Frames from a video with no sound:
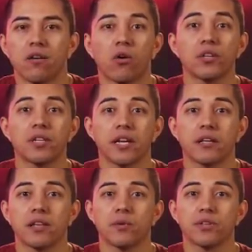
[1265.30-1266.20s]
all the data
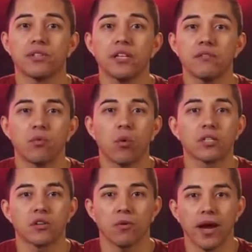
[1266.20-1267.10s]
they received
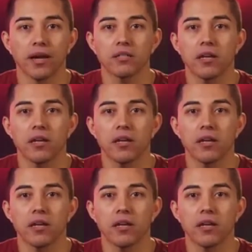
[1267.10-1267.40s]
was correct.